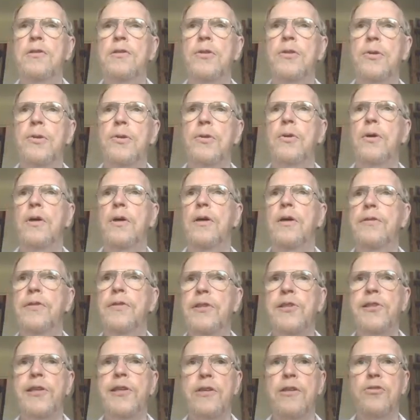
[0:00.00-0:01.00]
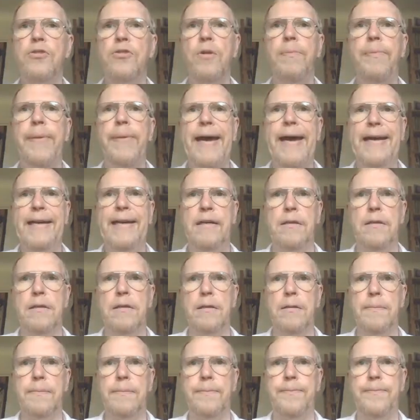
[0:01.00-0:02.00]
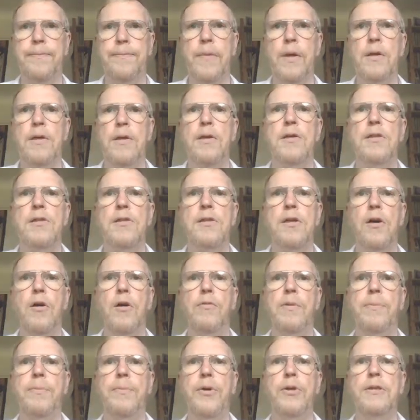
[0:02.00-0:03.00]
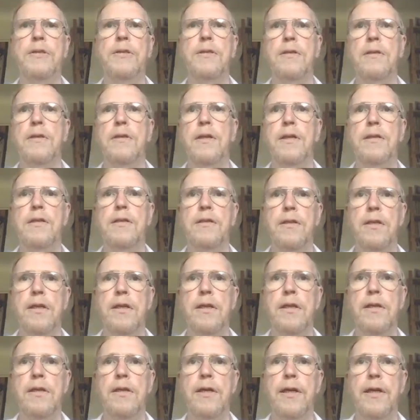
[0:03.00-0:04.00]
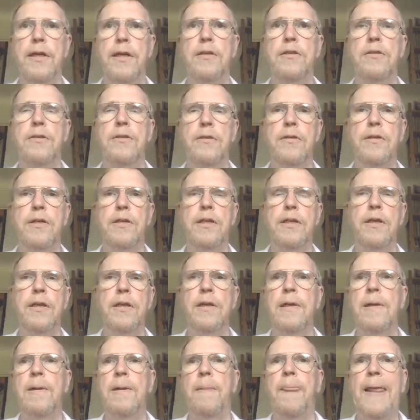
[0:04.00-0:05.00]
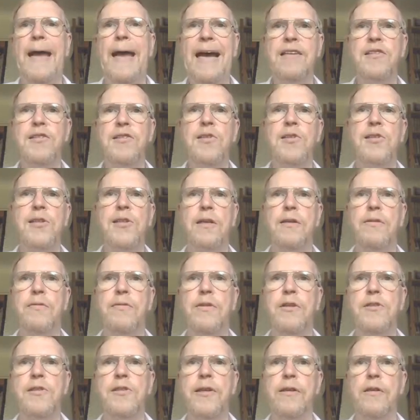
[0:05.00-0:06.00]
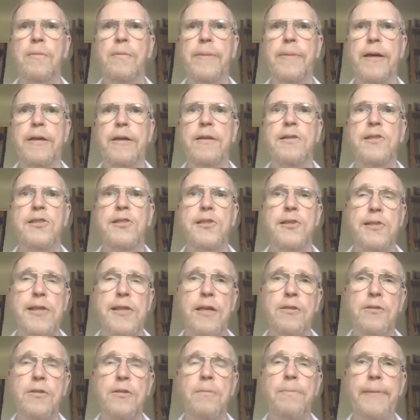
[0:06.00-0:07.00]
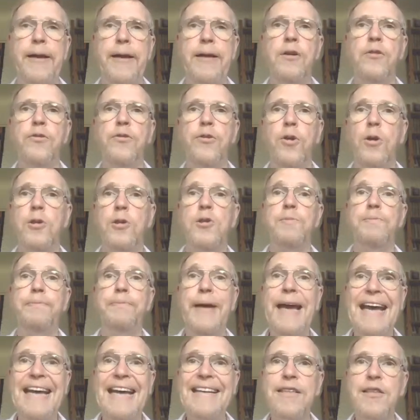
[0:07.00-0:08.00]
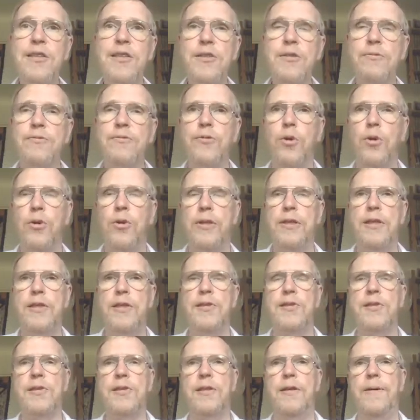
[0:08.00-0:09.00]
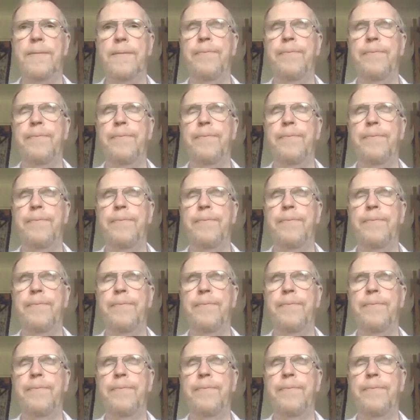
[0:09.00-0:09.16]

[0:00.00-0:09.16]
to the central bank. So we put it here into the asset side of the central bank. The central bank, of course, pays for these